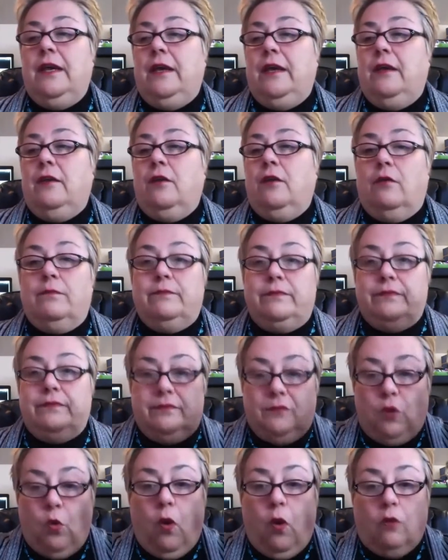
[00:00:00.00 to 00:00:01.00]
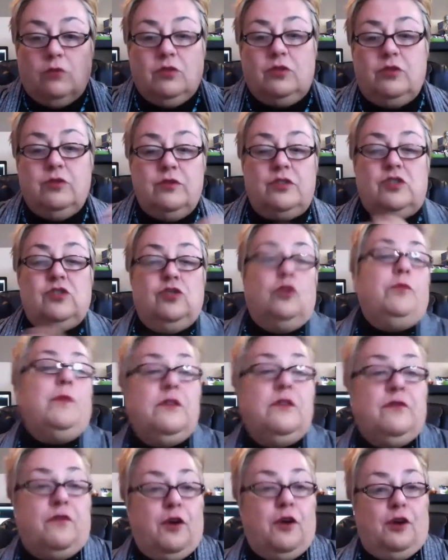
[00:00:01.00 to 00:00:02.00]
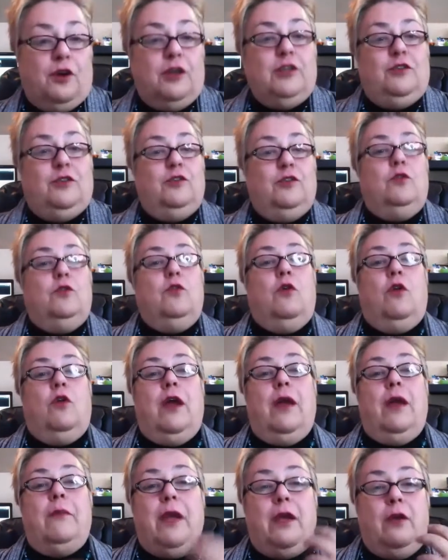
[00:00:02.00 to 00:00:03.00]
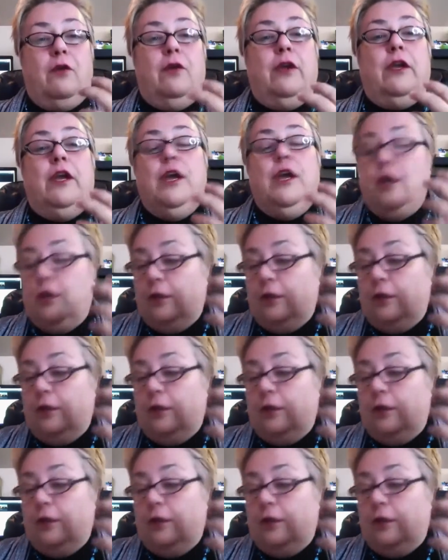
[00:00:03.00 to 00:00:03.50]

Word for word: you know, quote, too stupid for her to do, or am I going?